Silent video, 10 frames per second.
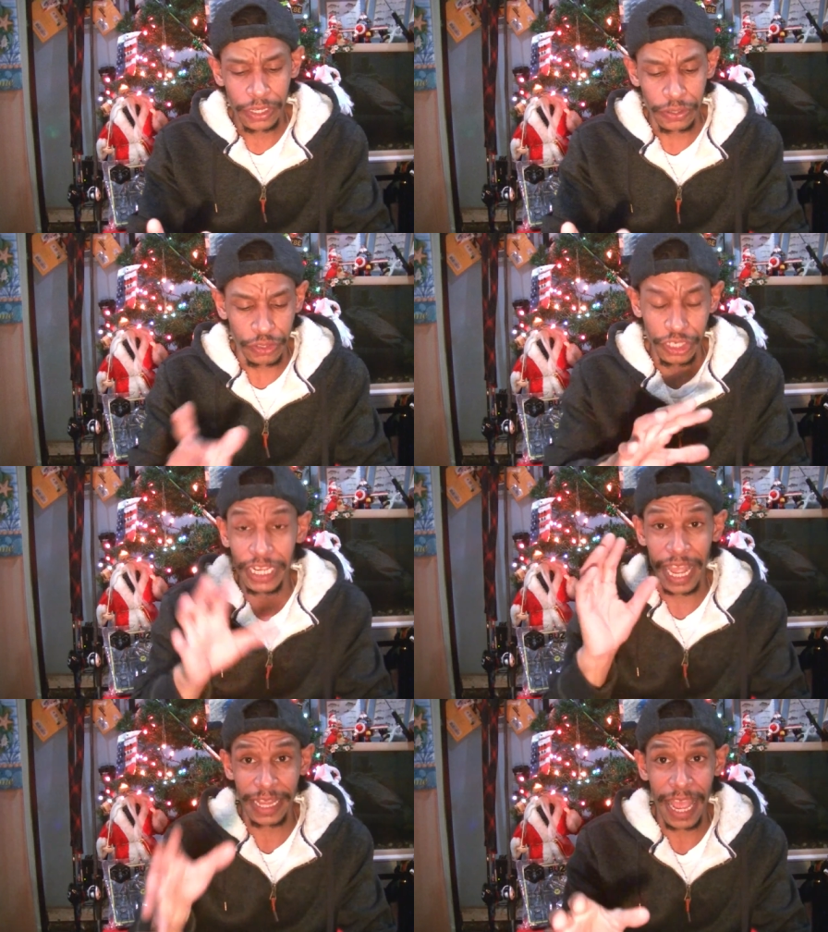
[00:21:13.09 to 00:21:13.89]
So she's
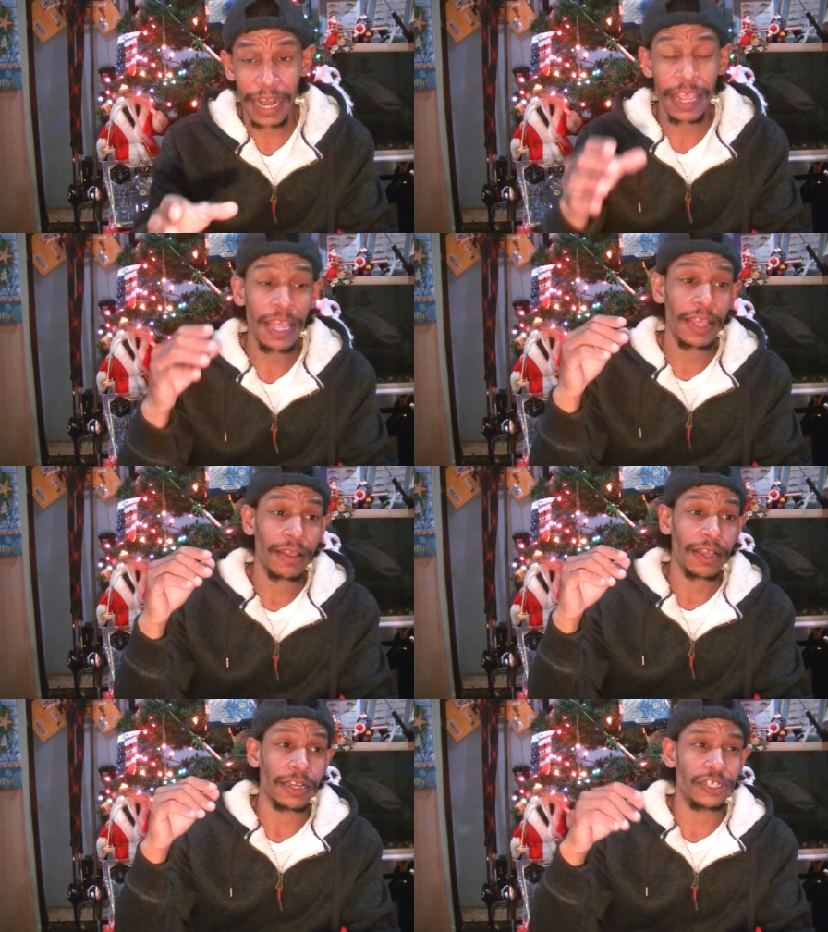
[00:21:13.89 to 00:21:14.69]
got that.
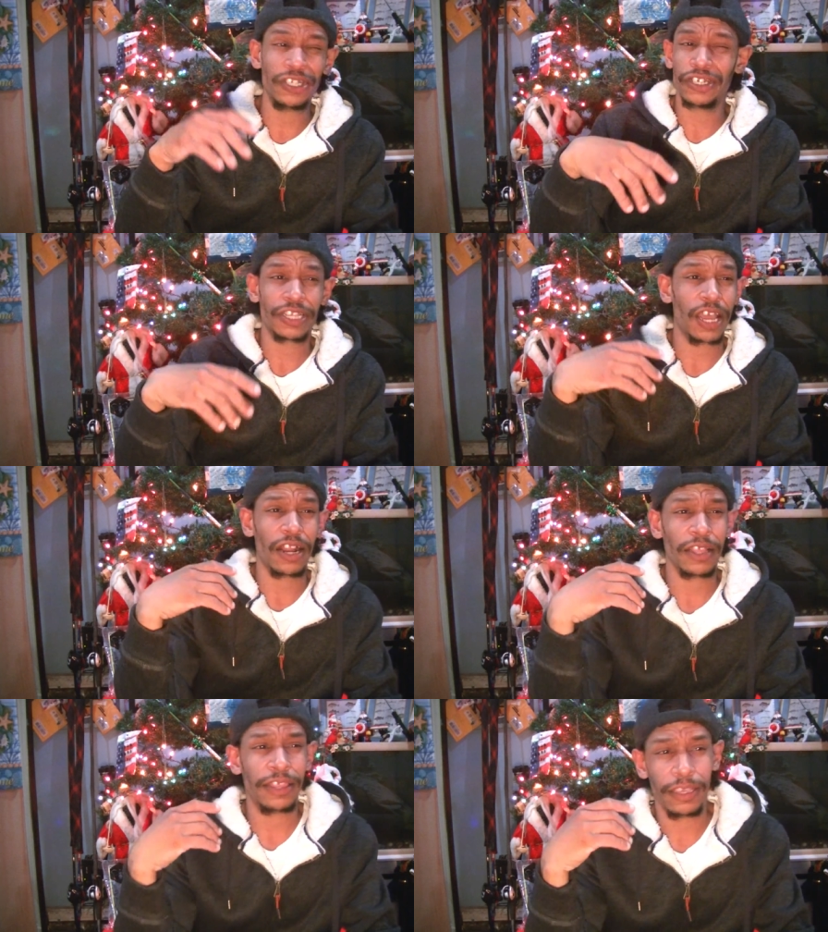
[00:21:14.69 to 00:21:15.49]
Uh, she's just got,
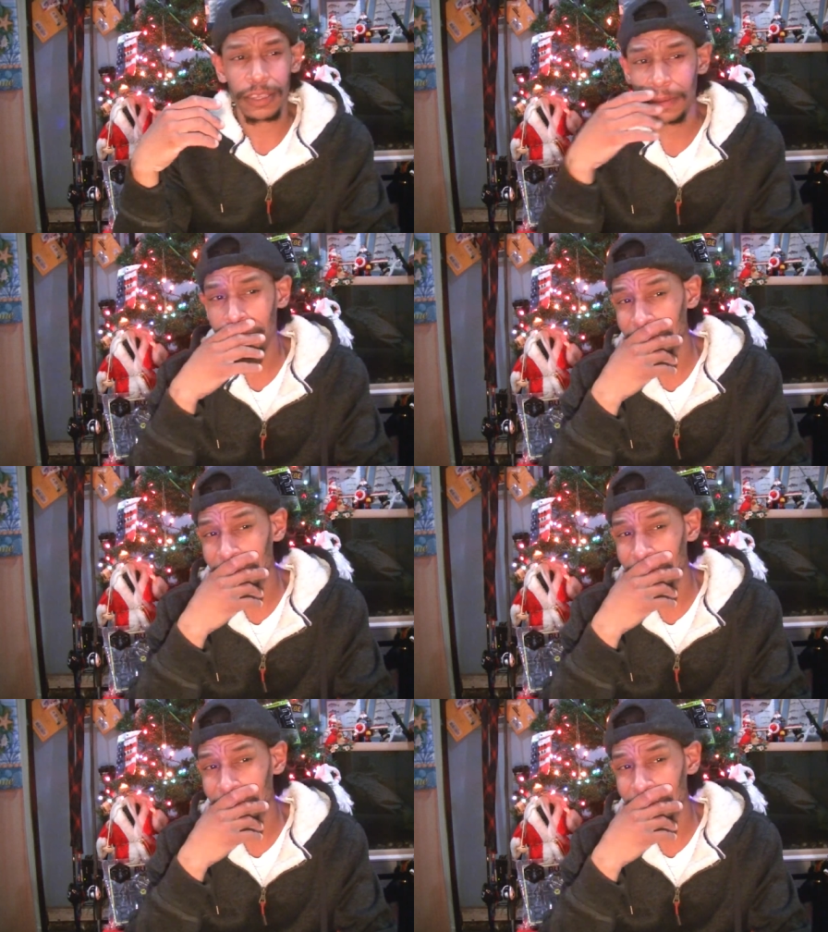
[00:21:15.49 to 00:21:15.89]
I think,